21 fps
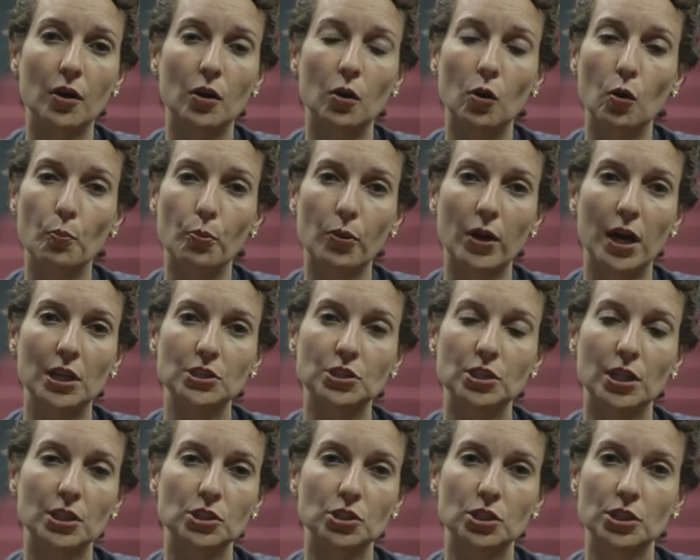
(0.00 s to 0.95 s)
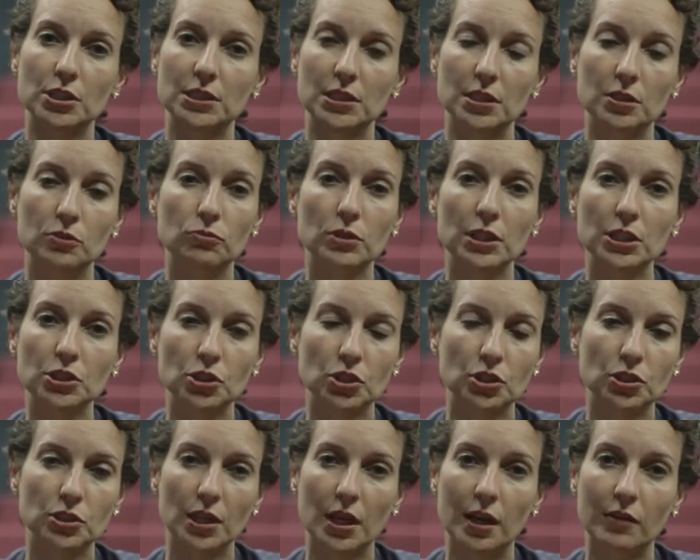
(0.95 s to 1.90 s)
the whole project just
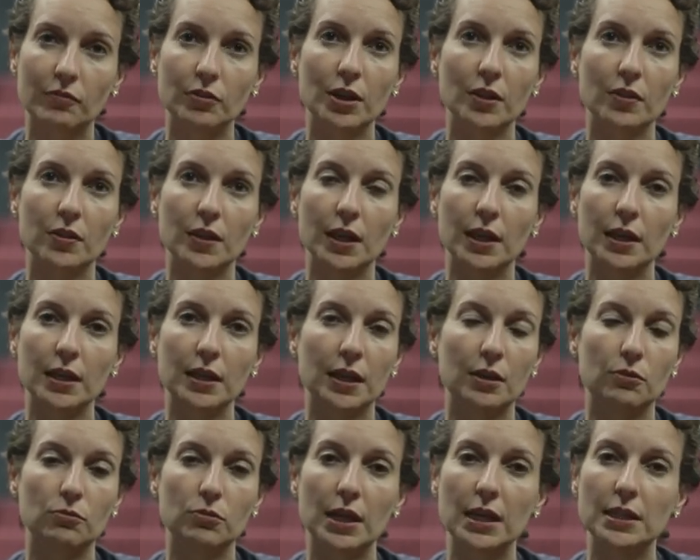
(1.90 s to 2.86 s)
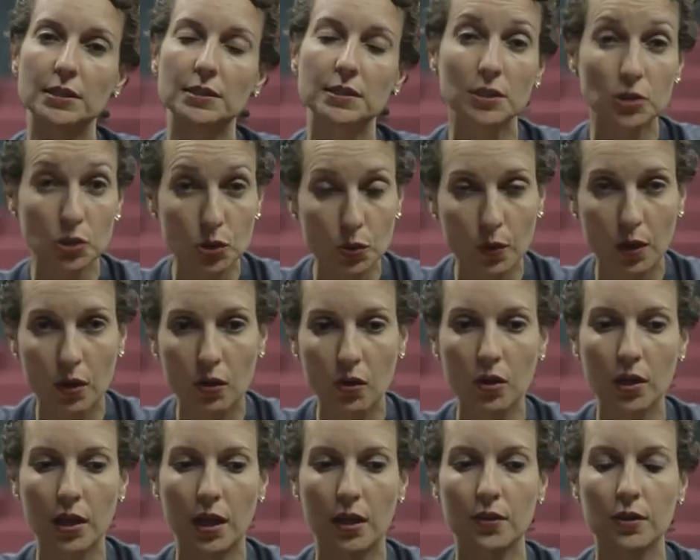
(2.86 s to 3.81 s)
enriched everything and raised it to a
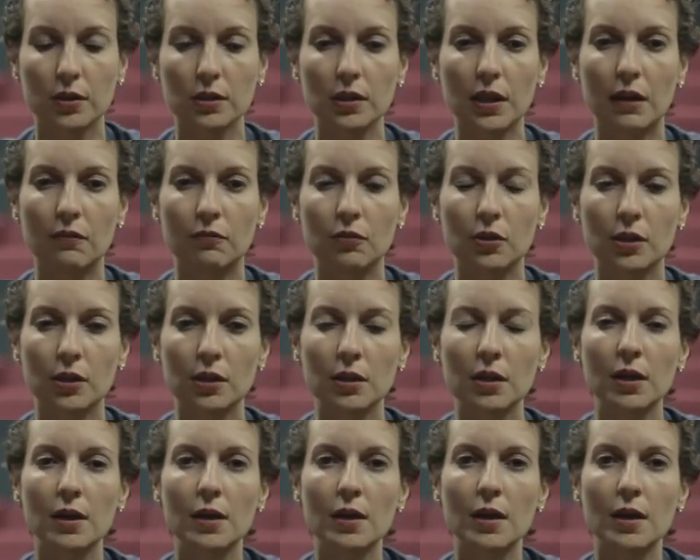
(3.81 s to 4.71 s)
whole other level.